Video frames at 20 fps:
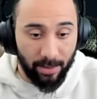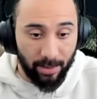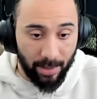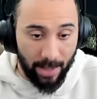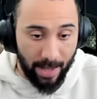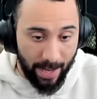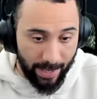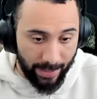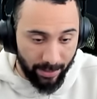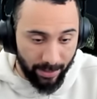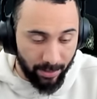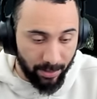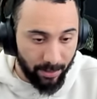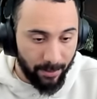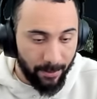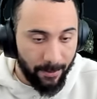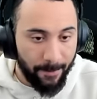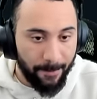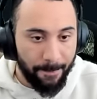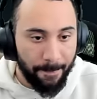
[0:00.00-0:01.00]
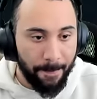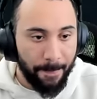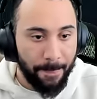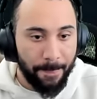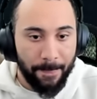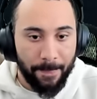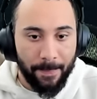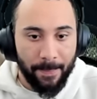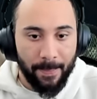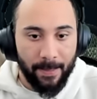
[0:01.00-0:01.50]
line
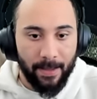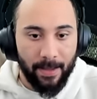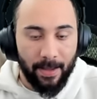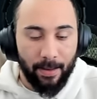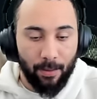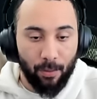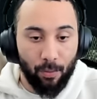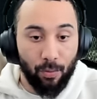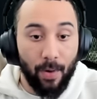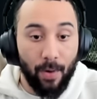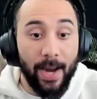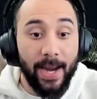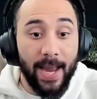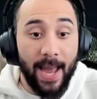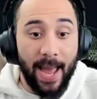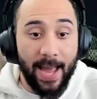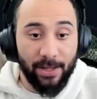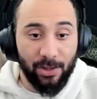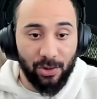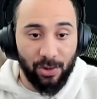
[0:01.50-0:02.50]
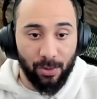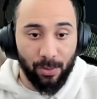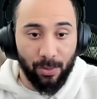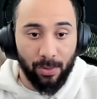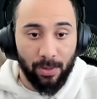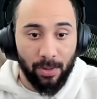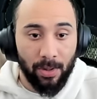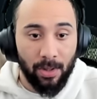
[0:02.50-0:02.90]
right at you.